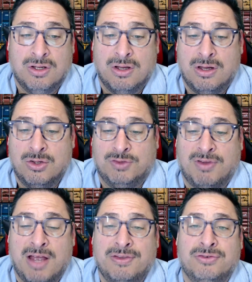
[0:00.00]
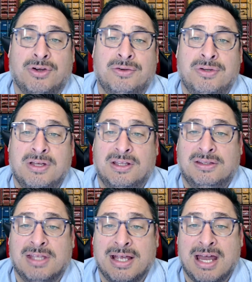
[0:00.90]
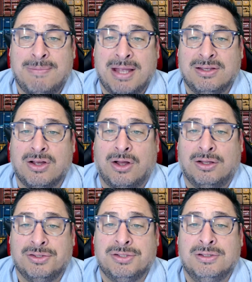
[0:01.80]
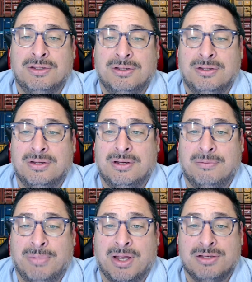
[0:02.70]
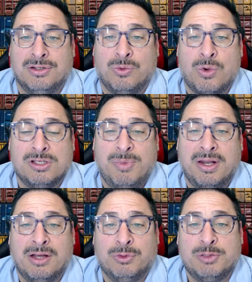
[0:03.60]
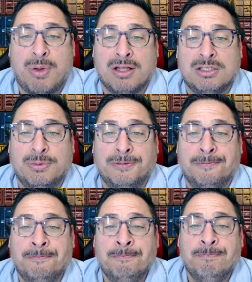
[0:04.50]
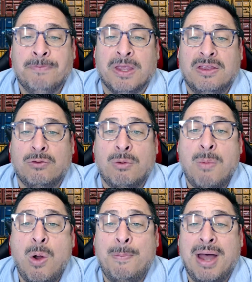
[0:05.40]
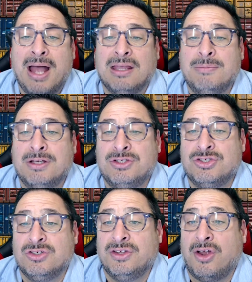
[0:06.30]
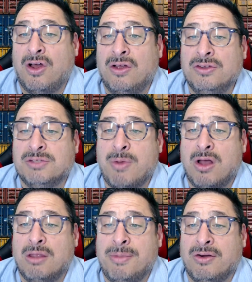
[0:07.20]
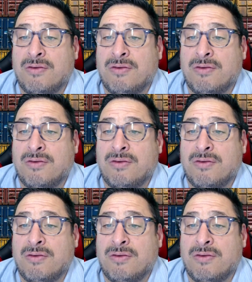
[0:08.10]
who's flying the drone, they got to make the calls because they're the ones being held responsible. The remote pilot must ensure that all small and micro